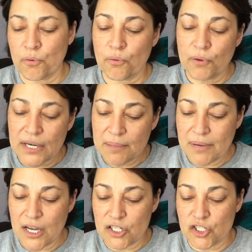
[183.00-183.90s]
pretty
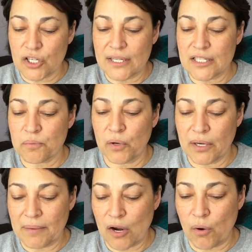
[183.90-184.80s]
much, at this point,
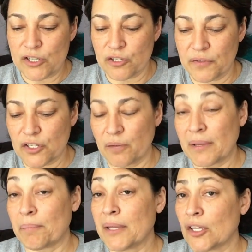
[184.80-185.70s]
I'm not quite sure if it's going to
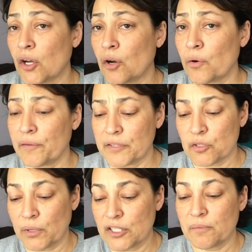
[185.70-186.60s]
be a pillow, if it's
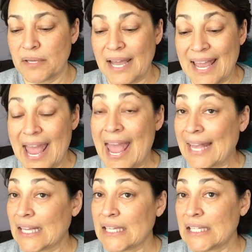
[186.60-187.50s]
going to be a
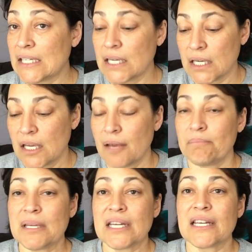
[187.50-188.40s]
hanging,
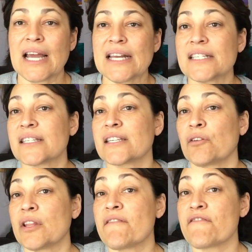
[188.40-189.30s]
meaning not
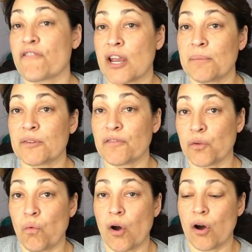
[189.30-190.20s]
necessarily framed for the
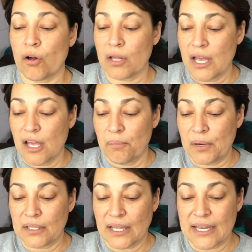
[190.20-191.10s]
wall,
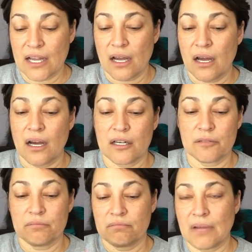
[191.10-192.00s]
but like a
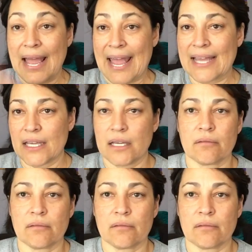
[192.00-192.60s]
hanging.